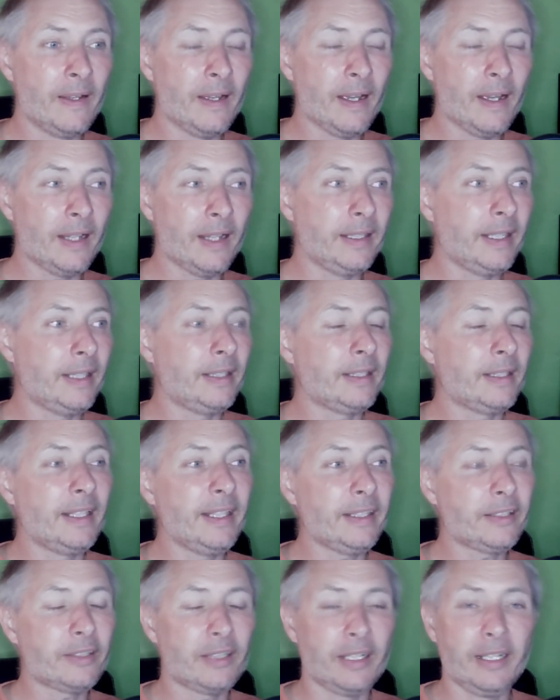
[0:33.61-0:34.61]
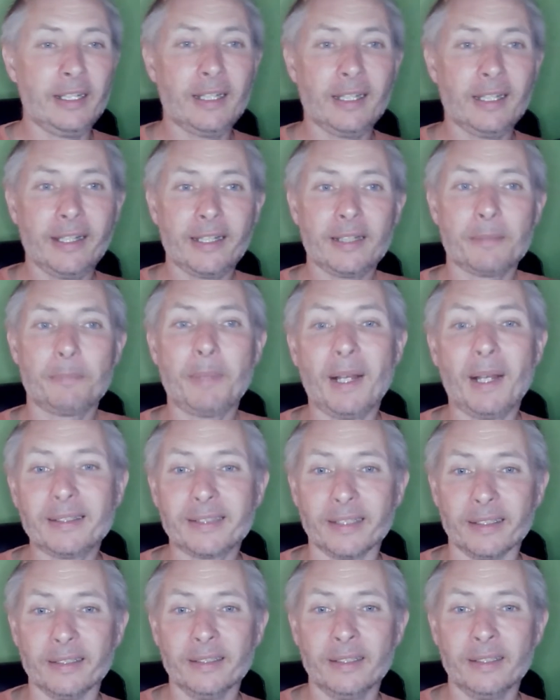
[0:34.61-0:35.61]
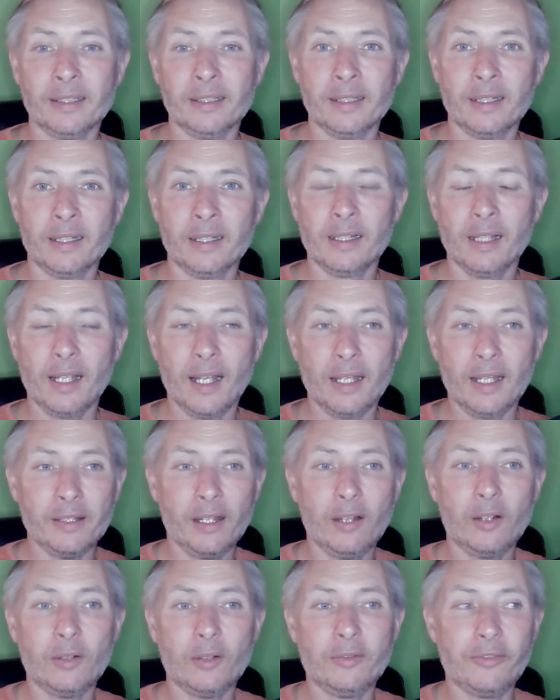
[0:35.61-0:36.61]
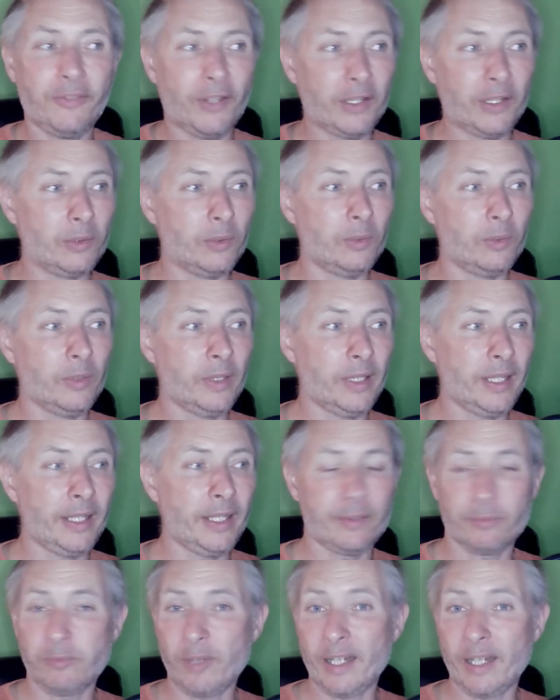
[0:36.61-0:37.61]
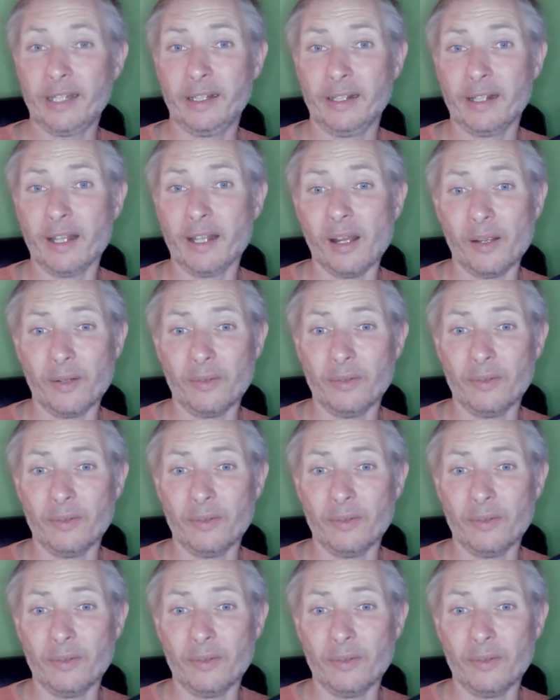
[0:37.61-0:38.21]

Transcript: and then literally click a button and the whole funnel is ready to go.